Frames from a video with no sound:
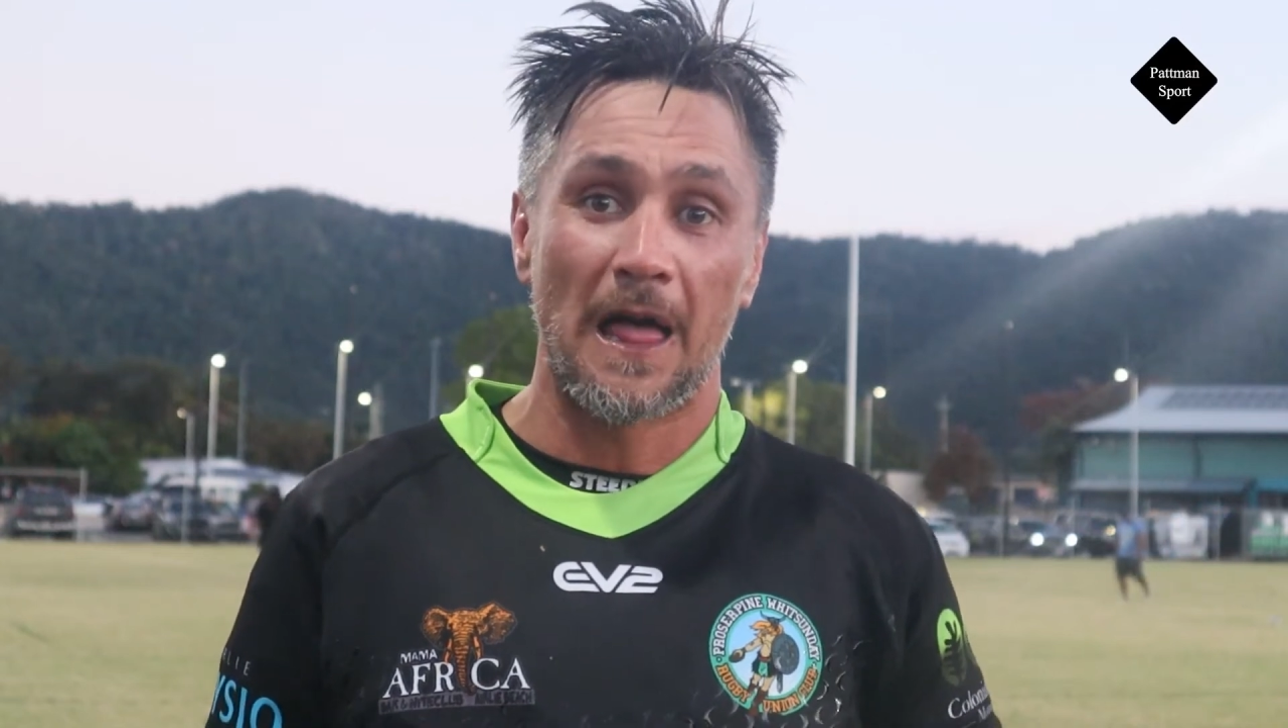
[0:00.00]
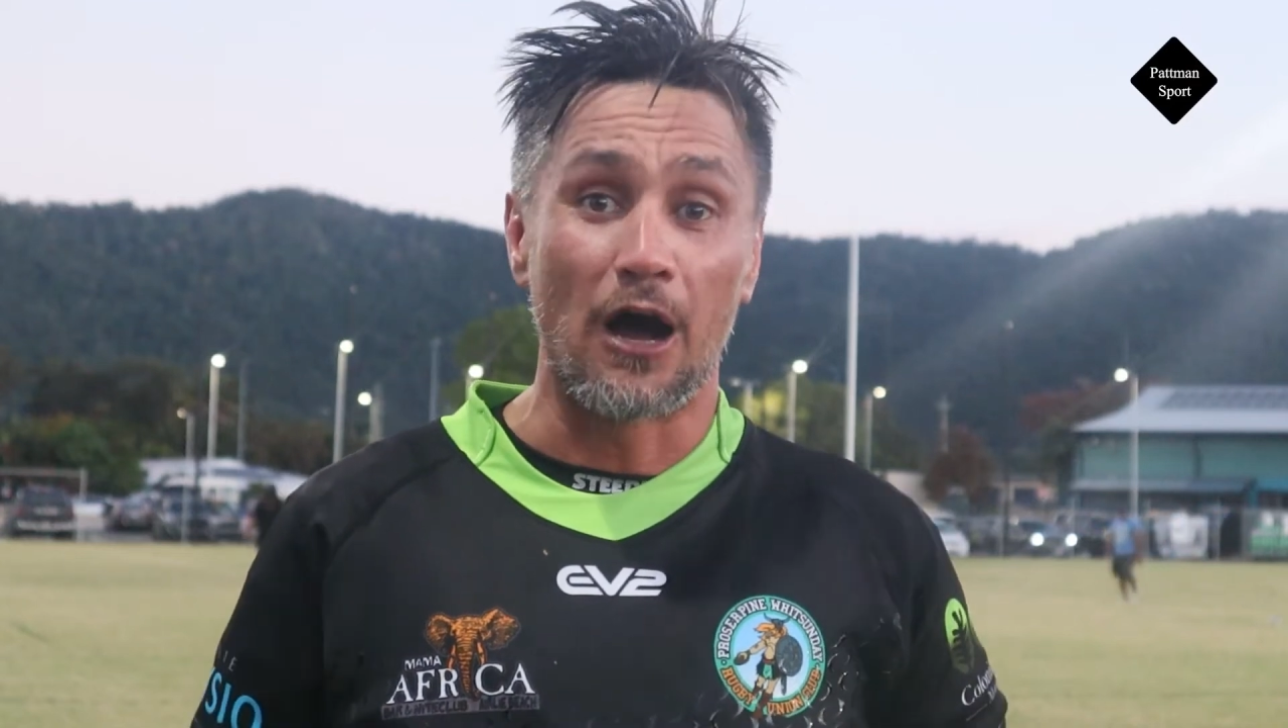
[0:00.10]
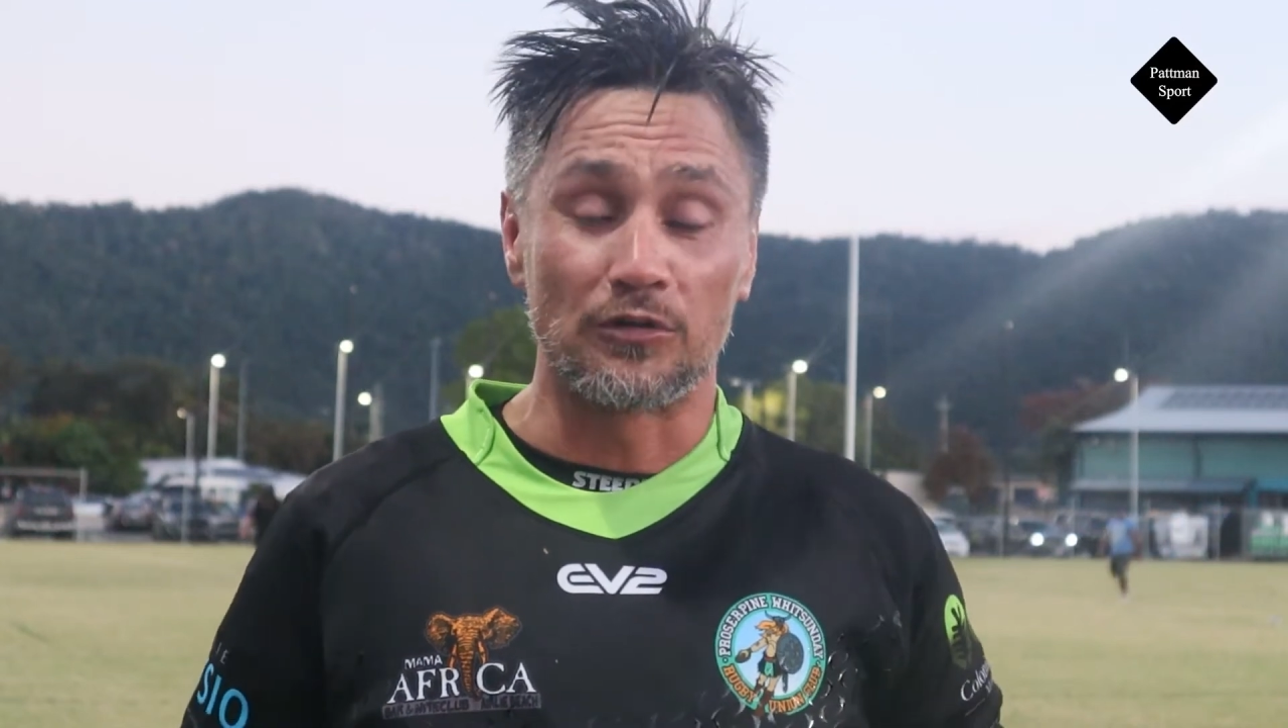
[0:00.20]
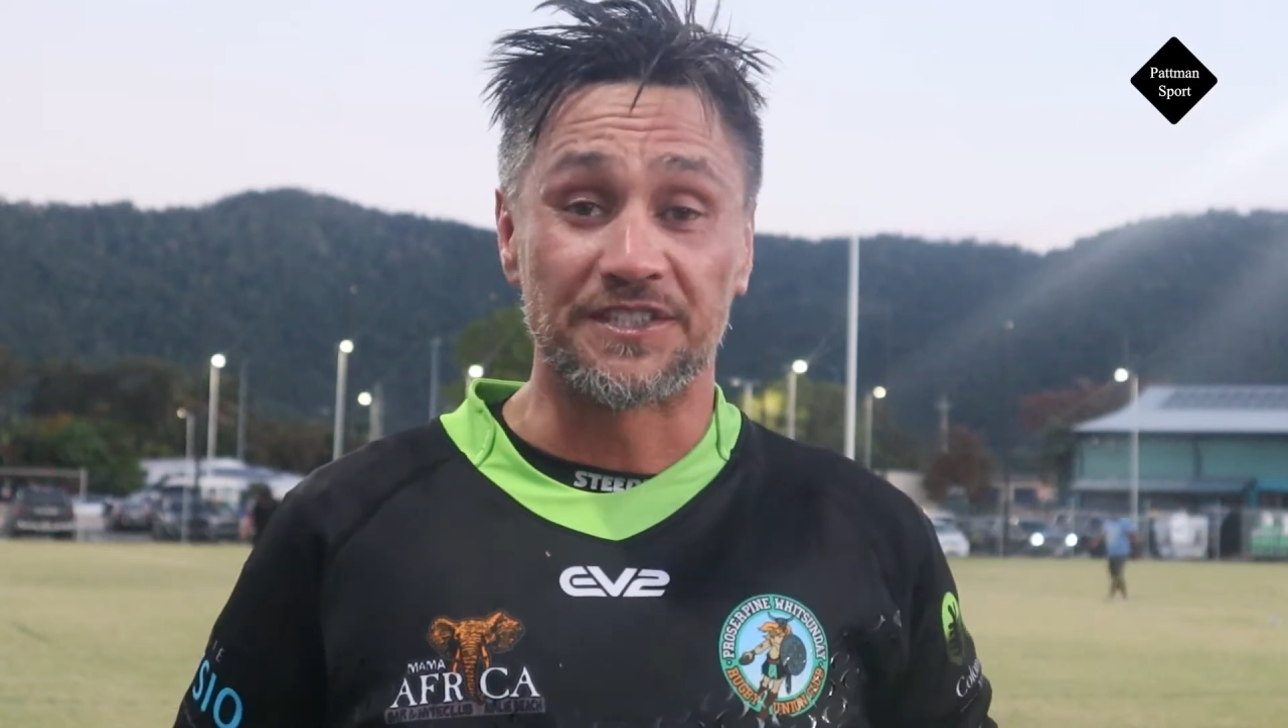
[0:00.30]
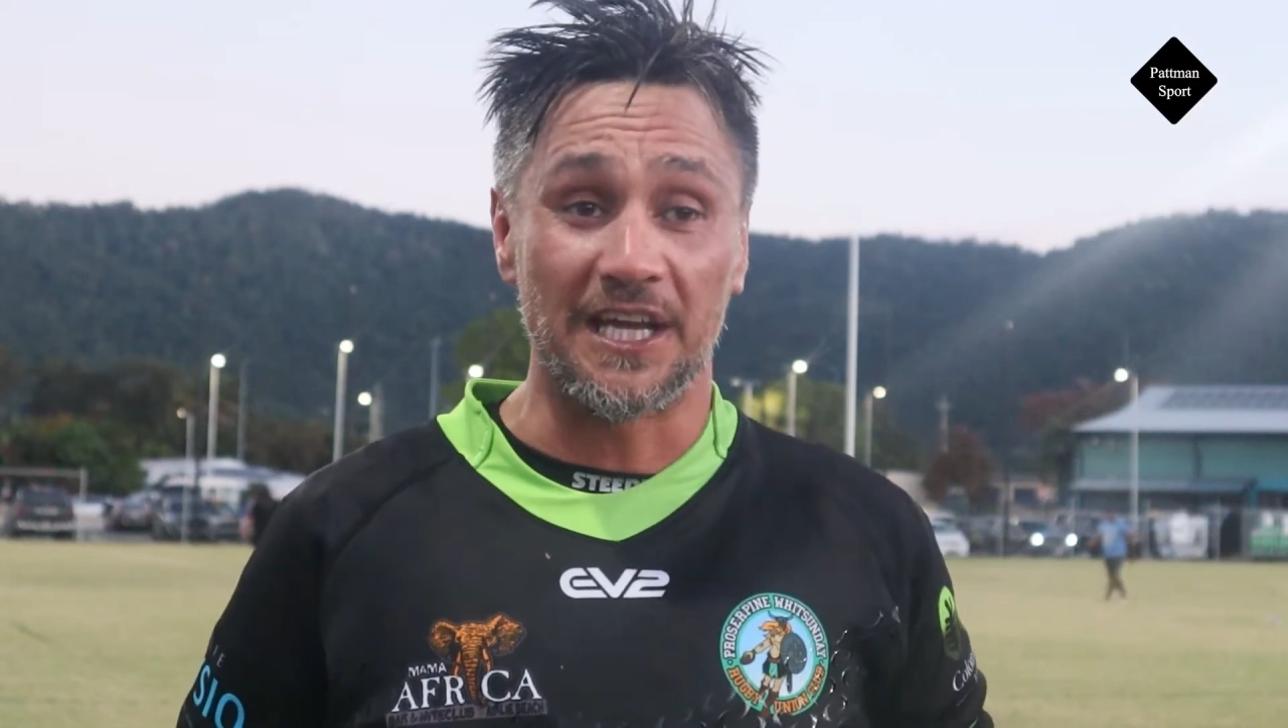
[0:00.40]

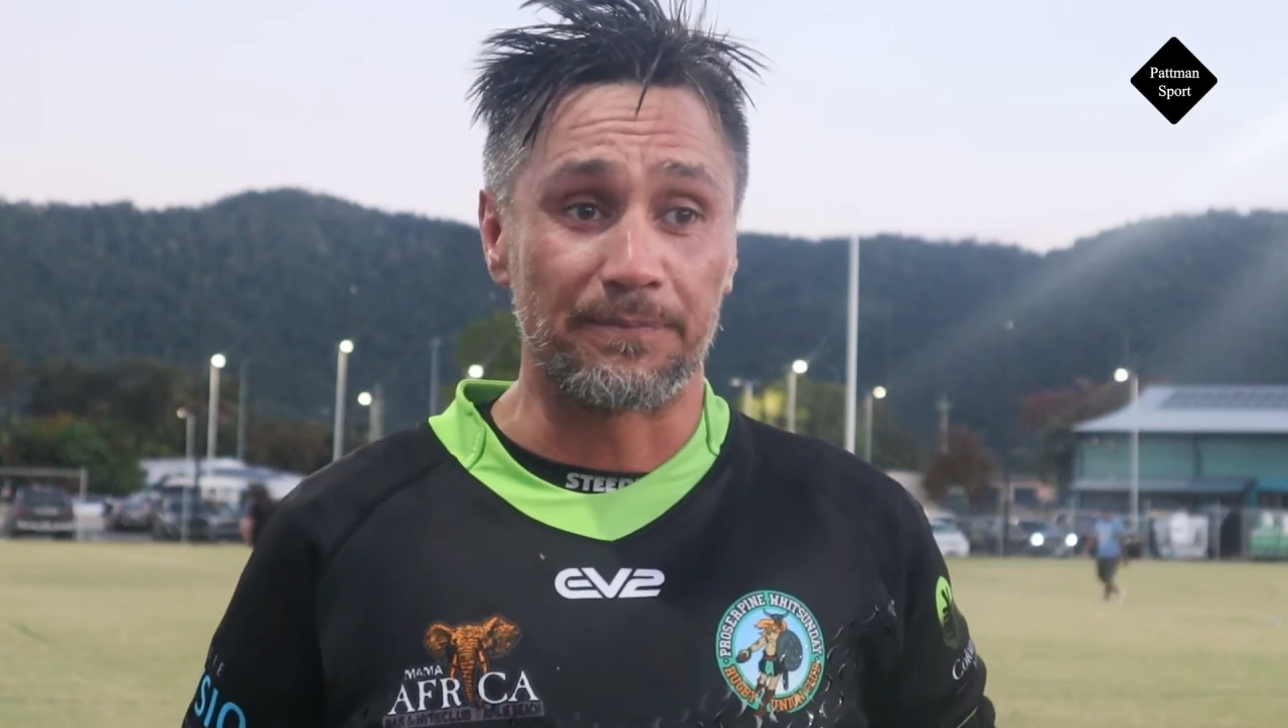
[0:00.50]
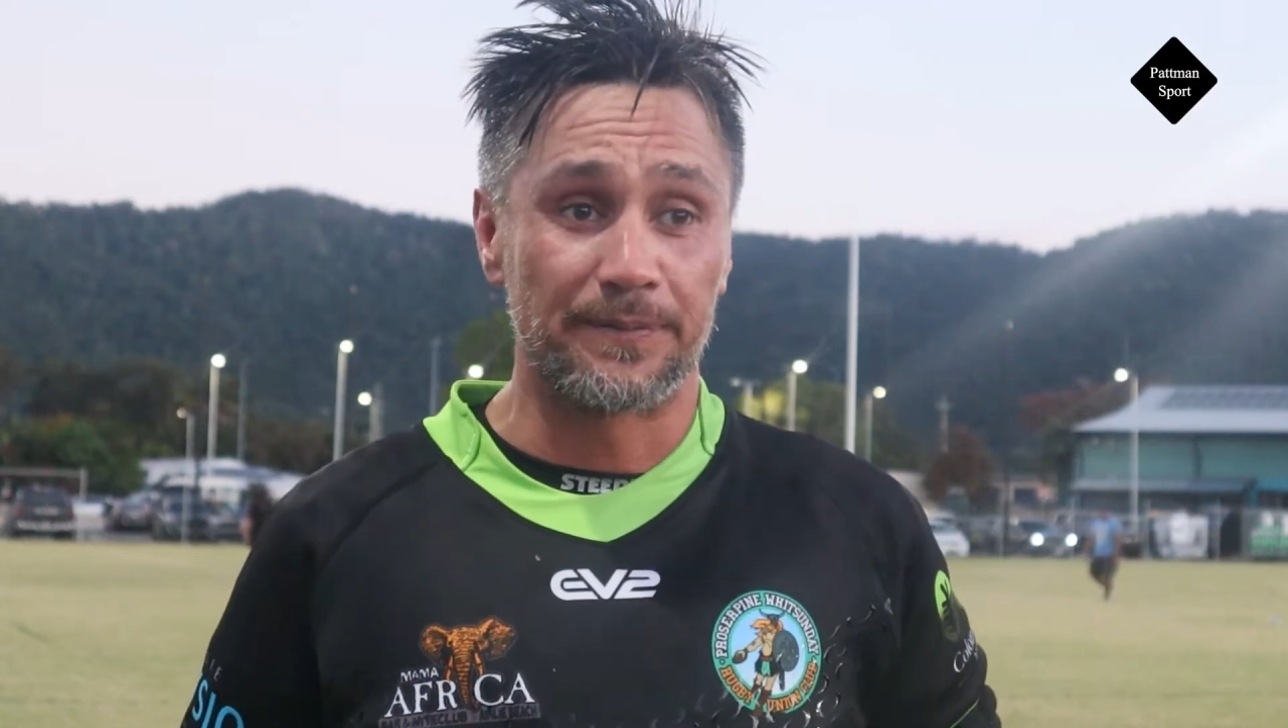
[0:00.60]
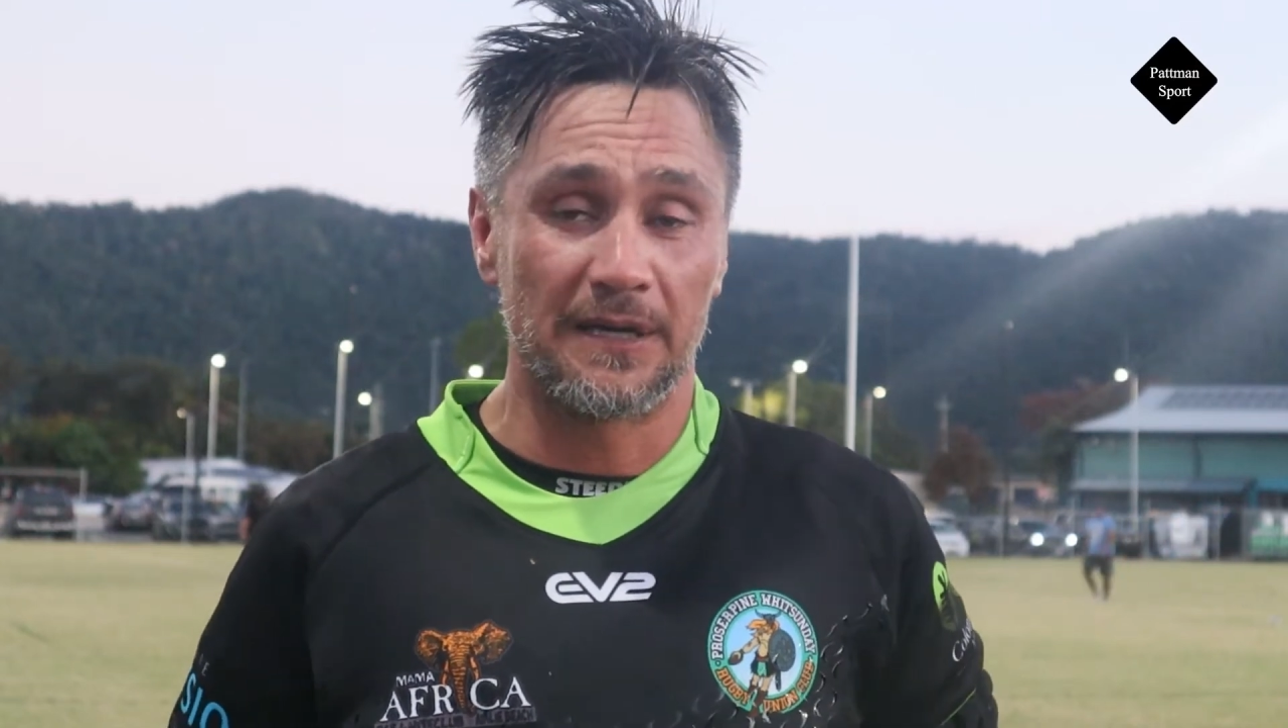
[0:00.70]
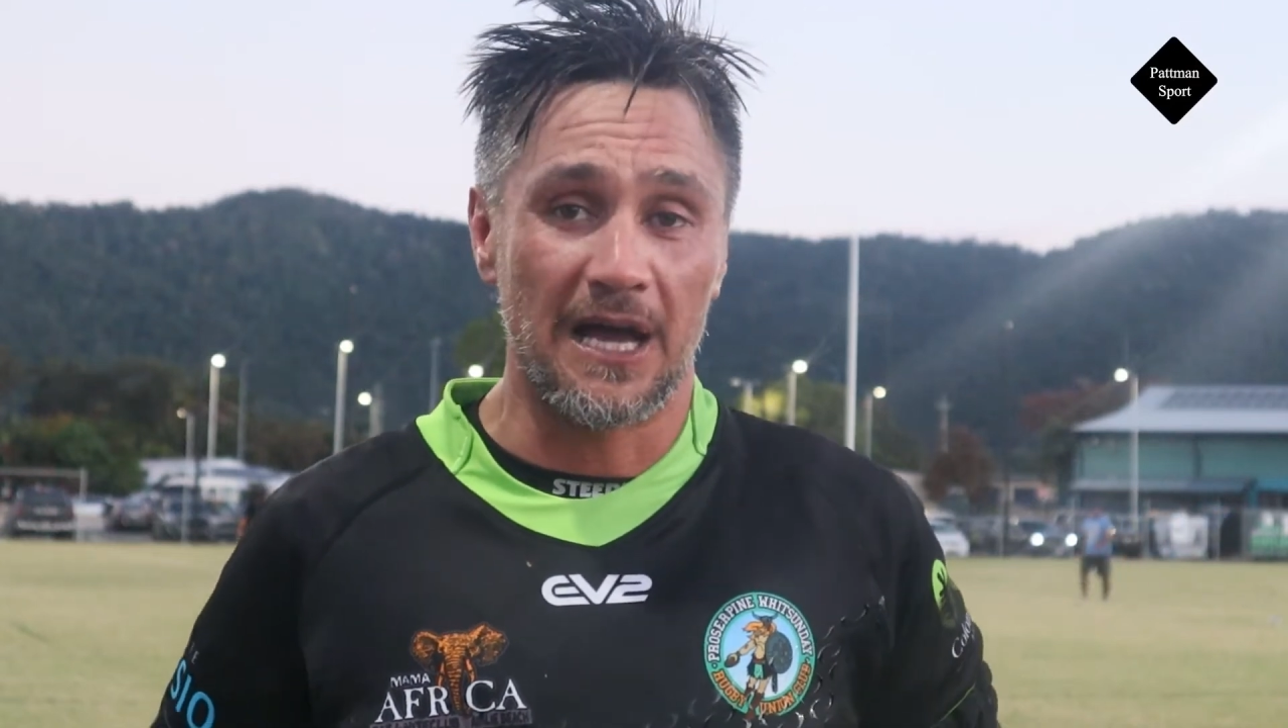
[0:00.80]
Oh, it was deep.